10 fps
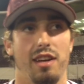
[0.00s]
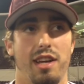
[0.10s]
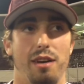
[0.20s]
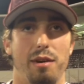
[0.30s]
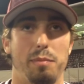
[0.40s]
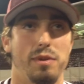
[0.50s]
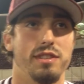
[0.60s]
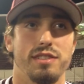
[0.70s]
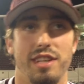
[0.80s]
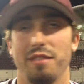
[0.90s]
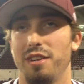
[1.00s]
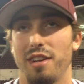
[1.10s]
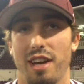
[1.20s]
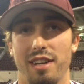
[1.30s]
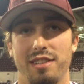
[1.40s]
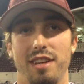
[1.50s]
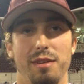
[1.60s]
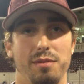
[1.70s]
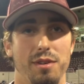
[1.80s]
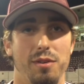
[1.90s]
come up and just giving you kind of
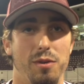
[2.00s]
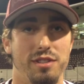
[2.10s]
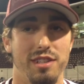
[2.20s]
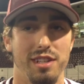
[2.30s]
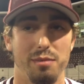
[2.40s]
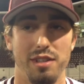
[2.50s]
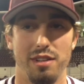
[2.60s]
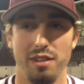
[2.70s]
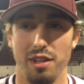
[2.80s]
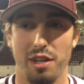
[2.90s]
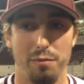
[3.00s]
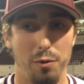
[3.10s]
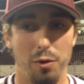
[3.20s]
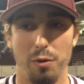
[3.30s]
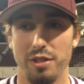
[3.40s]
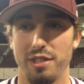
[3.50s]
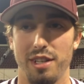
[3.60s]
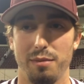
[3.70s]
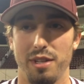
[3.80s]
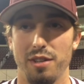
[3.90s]
tips on what you need to be looking for, what you
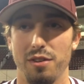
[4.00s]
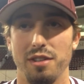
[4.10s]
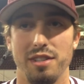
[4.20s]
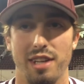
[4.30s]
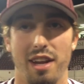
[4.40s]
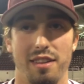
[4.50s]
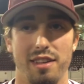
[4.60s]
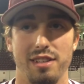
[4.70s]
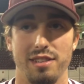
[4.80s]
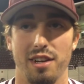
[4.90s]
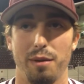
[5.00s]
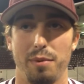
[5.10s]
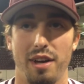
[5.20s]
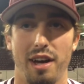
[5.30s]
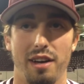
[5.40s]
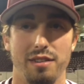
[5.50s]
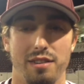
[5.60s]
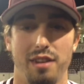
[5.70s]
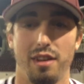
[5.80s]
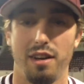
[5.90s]
need to be doing, just kind of things that will help you out.
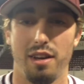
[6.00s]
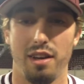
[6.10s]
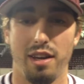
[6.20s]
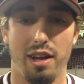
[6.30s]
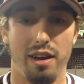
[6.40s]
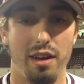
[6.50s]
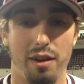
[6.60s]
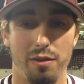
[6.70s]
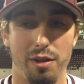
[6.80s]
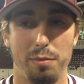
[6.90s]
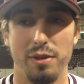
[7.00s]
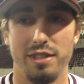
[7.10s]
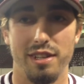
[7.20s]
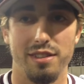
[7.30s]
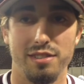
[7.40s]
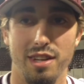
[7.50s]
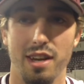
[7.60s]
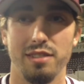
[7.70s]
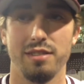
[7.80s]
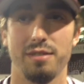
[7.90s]
And I really appreciate those guys.